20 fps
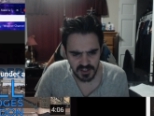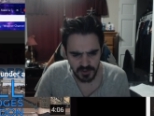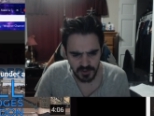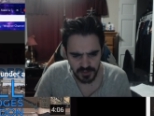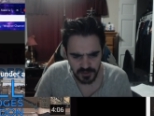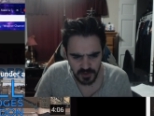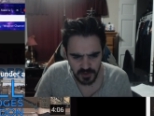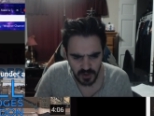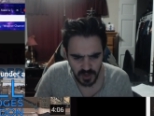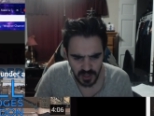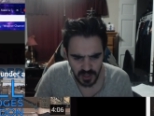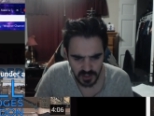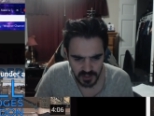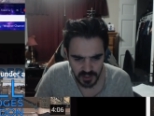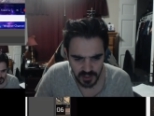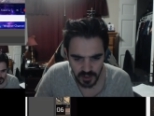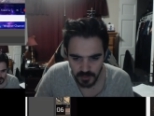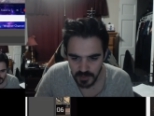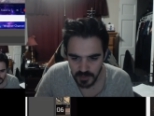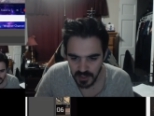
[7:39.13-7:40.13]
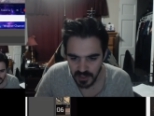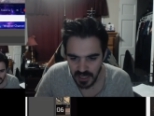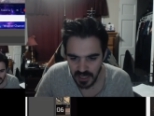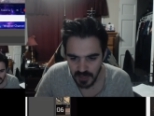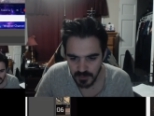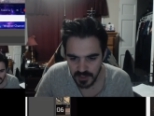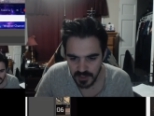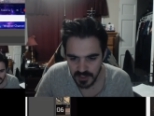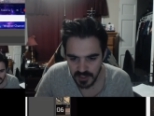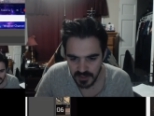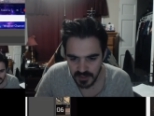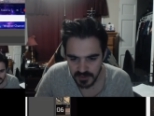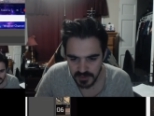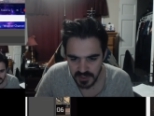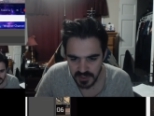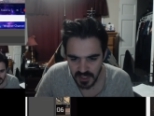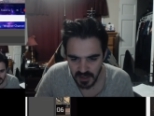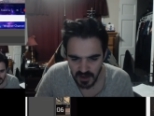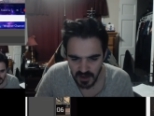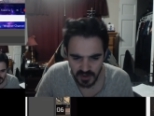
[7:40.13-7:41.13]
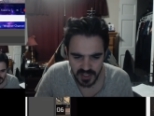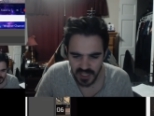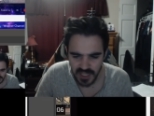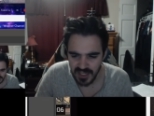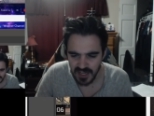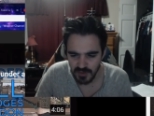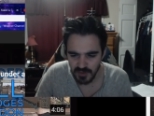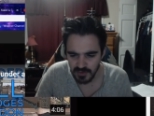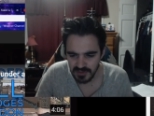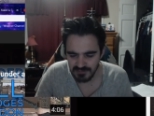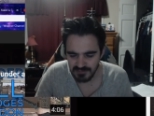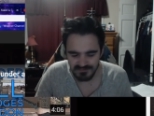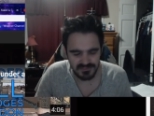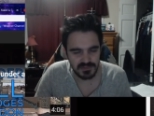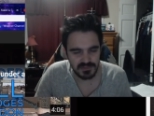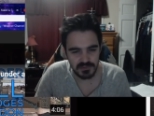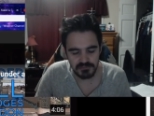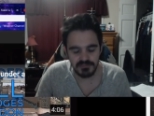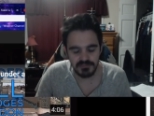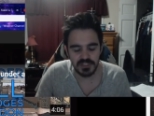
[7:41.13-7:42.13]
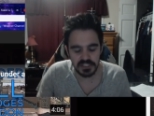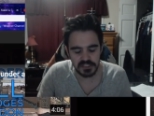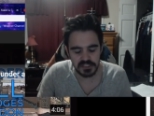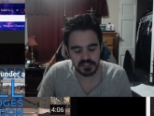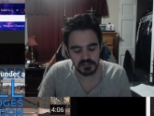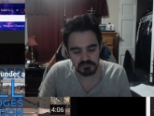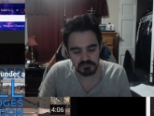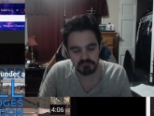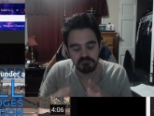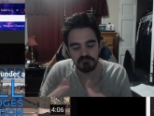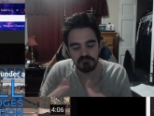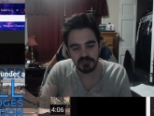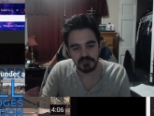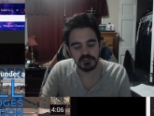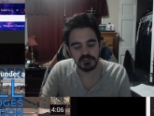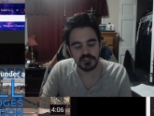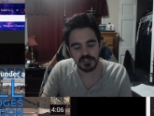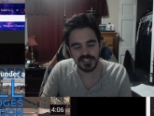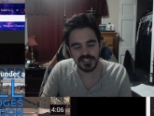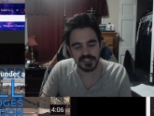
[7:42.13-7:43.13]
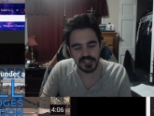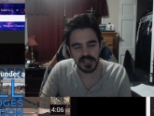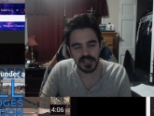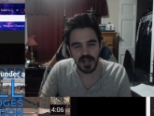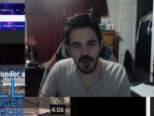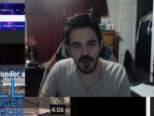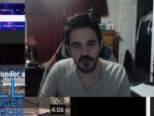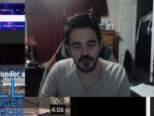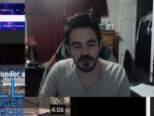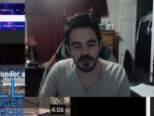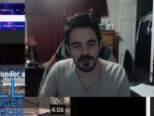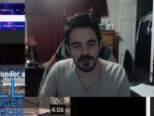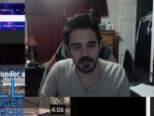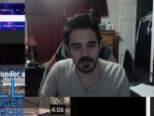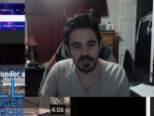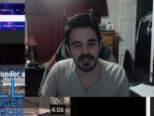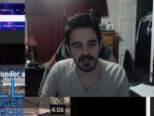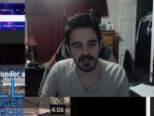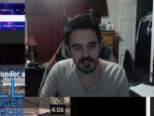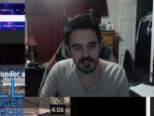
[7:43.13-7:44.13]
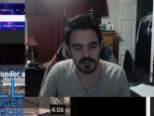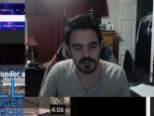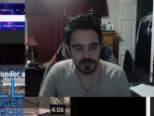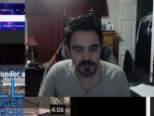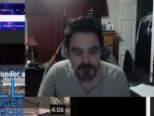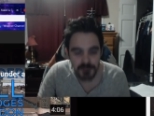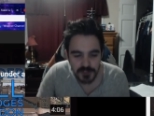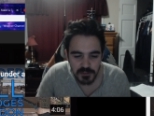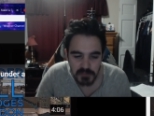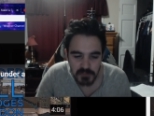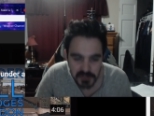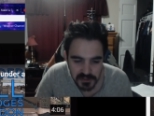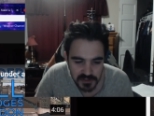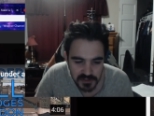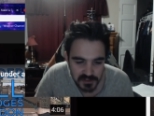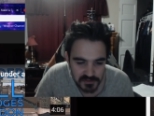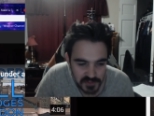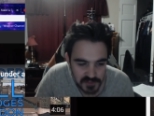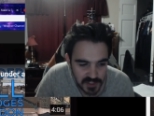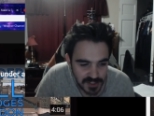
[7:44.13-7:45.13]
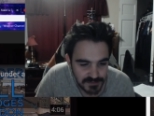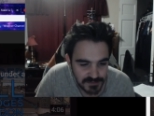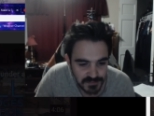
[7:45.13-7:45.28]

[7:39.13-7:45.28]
through it a little bit. How much time? Okay, yeah. Well, let's hang out for a little bit and go through some of the stuff here.